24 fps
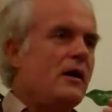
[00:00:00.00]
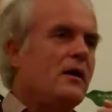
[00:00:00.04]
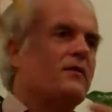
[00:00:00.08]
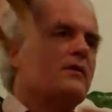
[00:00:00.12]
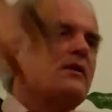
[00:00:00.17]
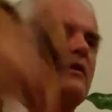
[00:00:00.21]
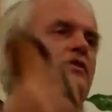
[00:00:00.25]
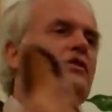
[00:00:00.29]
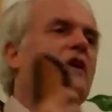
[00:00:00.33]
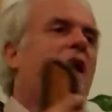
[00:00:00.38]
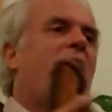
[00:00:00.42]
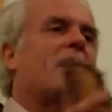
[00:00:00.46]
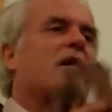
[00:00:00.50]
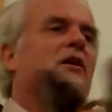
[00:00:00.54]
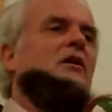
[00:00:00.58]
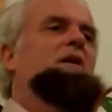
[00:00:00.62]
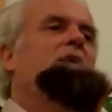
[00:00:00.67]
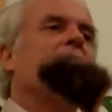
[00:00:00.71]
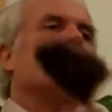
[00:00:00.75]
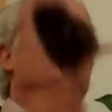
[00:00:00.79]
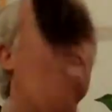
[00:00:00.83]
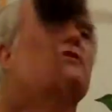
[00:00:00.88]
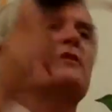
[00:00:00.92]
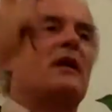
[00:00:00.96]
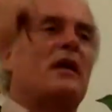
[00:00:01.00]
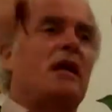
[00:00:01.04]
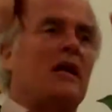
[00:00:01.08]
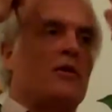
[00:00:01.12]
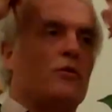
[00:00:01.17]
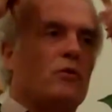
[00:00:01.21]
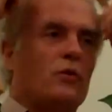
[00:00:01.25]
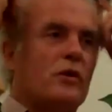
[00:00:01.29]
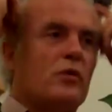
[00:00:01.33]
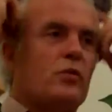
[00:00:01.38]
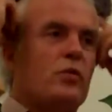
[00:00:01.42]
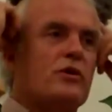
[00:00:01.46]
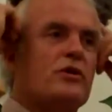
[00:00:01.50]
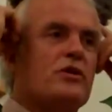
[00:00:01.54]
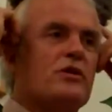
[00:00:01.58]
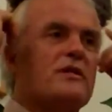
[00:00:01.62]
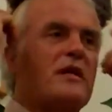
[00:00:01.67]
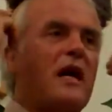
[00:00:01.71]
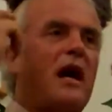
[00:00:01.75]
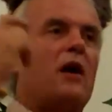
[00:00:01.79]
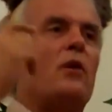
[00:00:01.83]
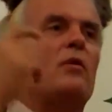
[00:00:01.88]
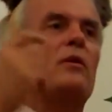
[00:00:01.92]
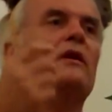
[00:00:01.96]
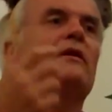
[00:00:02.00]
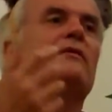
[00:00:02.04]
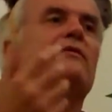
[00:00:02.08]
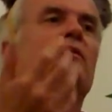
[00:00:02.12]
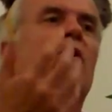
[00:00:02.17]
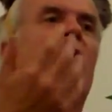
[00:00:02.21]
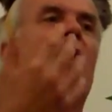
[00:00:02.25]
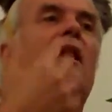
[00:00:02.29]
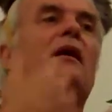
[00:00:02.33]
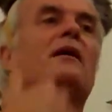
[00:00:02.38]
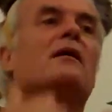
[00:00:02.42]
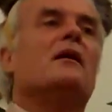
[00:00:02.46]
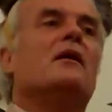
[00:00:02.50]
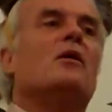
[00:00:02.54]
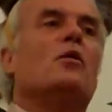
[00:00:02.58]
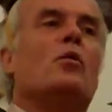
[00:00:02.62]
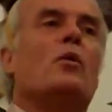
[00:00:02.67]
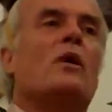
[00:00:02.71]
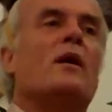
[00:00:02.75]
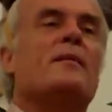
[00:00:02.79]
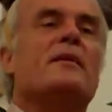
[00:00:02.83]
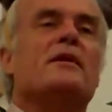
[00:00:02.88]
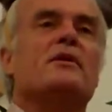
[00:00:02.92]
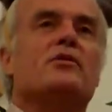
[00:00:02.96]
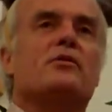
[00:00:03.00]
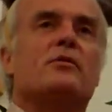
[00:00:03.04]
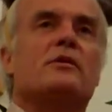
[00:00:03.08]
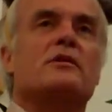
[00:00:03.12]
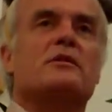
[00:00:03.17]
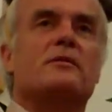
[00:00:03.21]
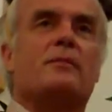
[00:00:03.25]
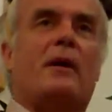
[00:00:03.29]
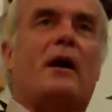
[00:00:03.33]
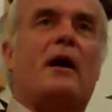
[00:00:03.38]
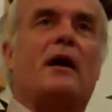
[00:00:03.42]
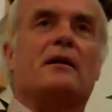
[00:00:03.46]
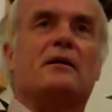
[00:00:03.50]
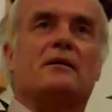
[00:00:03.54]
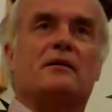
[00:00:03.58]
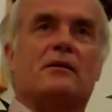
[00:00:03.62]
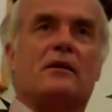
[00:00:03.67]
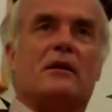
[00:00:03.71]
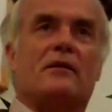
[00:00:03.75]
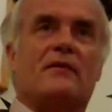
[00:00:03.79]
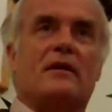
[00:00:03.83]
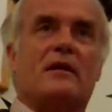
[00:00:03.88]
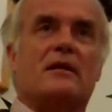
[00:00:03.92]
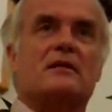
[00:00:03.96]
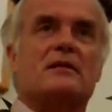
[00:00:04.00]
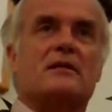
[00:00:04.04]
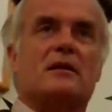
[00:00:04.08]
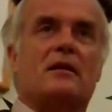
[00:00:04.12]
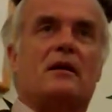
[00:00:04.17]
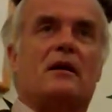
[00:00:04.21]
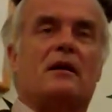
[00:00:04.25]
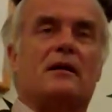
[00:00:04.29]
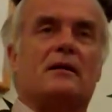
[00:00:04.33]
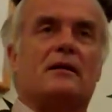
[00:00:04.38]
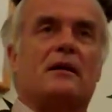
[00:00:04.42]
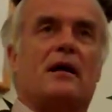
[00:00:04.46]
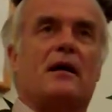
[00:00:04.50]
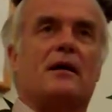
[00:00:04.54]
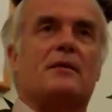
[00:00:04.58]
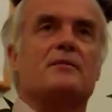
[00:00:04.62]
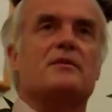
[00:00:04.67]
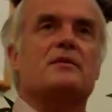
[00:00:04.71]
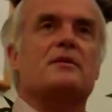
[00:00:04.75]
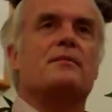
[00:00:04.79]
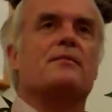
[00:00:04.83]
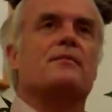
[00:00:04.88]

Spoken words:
the jackal ears inward, which is how we have taught women to respond to events a lot of times.